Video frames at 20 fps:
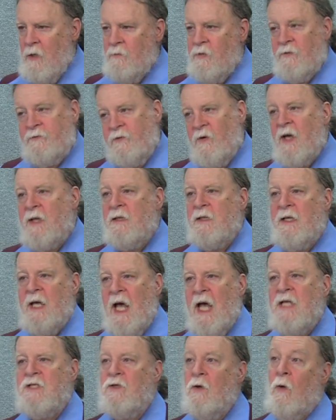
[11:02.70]
But frankly,
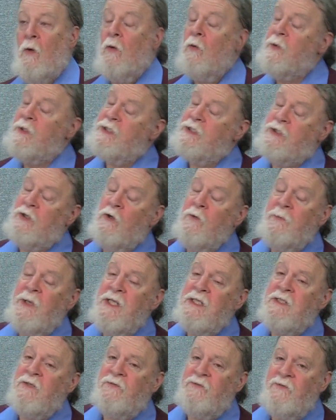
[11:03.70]
as always, too
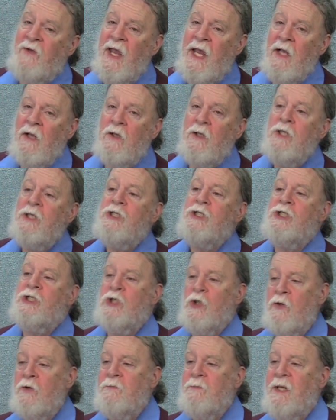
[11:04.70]
big to fail
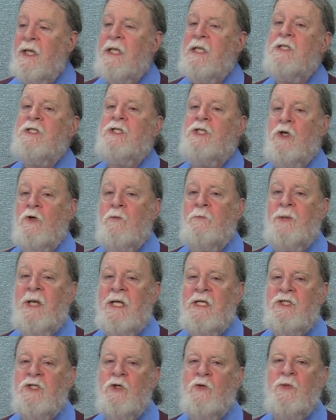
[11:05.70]
should mean too
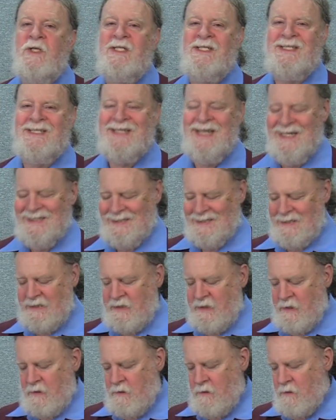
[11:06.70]
big to
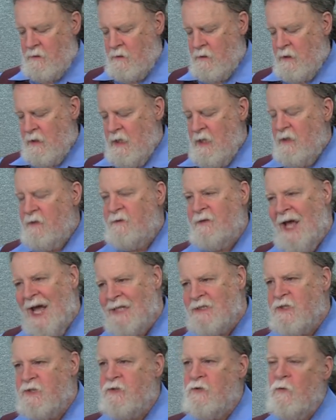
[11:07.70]
exist.
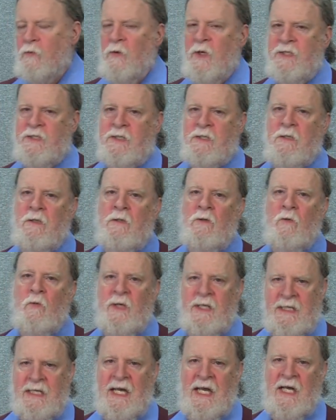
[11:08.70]
That's the risk
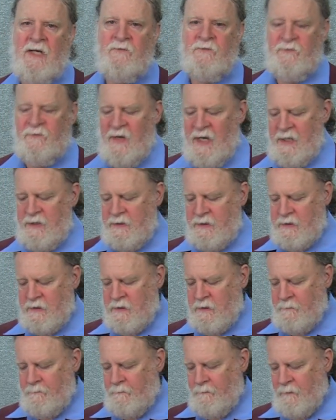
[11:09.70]
we can't
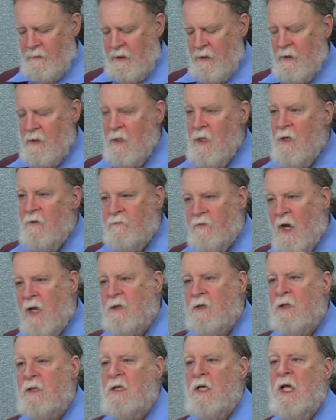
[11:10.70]
face.
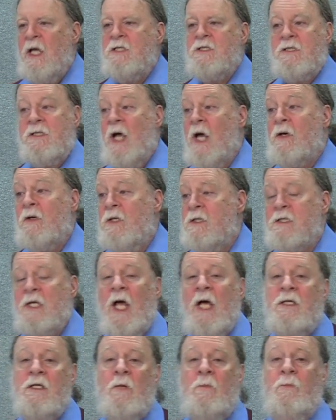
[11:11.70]
Frankly, it's not only
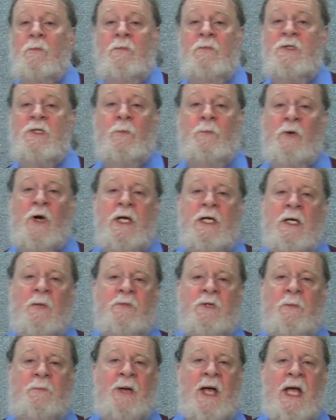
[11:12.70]
time to, to break
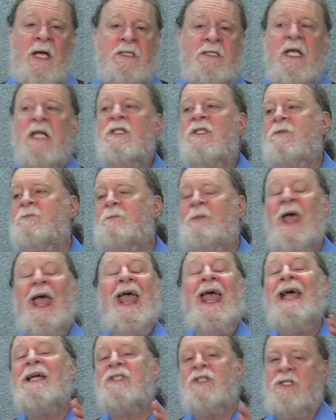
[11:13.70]
up the banks, it's
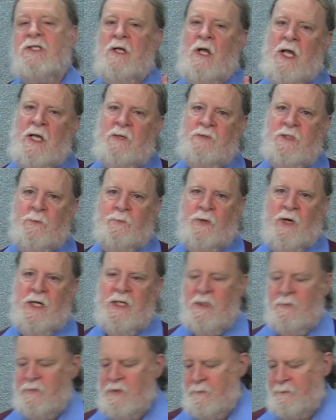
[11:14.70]
past time to break
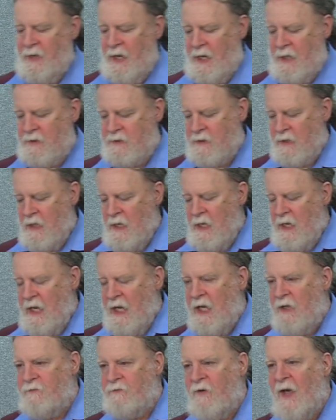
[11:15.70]
up the banks.
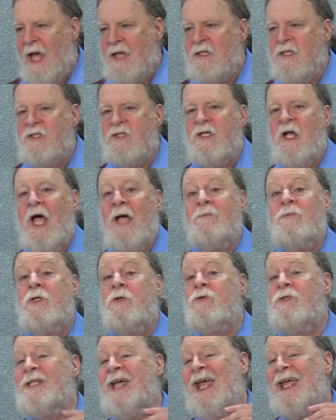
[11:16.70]
In fact, it's time
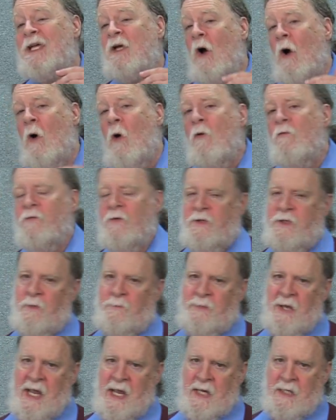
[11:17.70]
to take over the
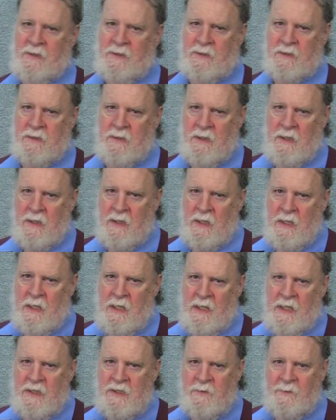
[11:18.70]
banks.
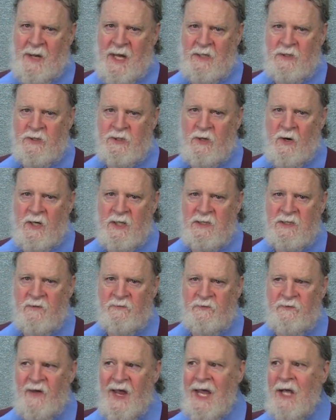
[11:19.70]
These banks starting to
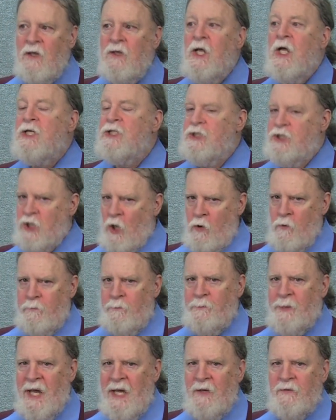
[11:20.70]
fail, don't
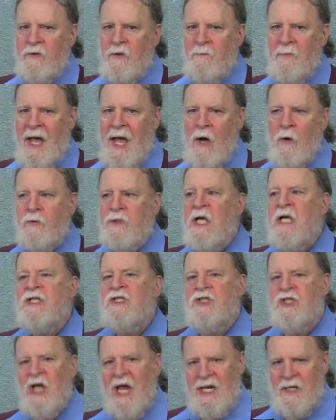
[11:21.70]
bail them out.
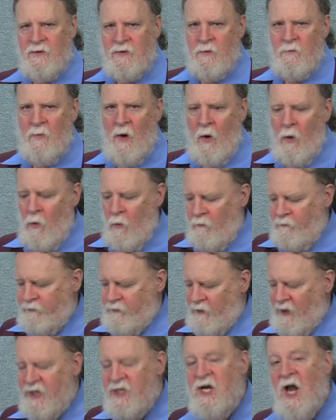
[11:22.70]
Take them
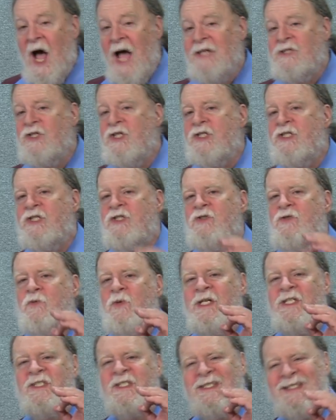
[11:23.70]
over, not just to
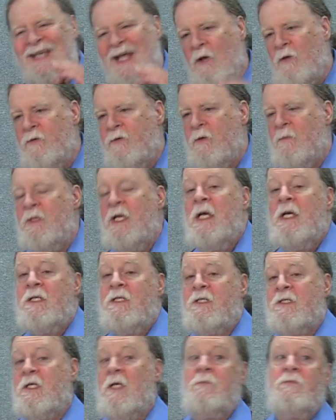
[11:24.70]
resell them
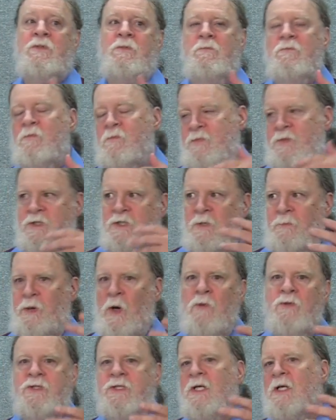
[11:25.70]
to some
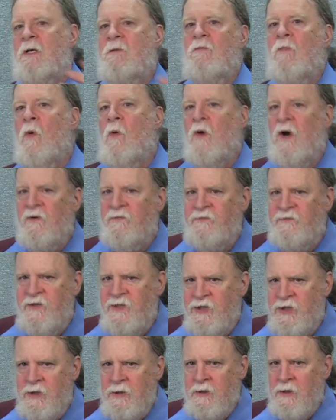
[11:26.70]
supposedly more
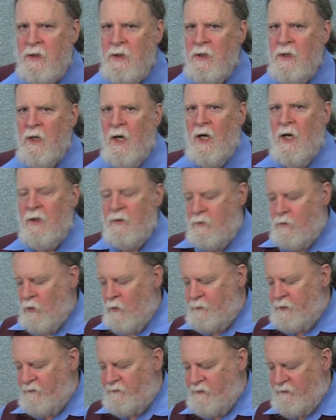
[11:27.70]
efficient uh,
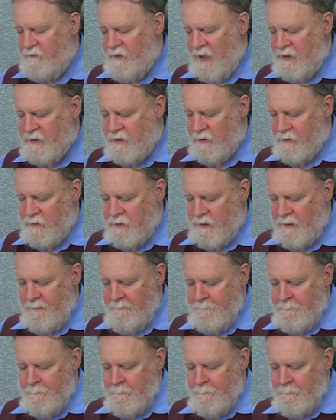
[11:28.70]
group of investors,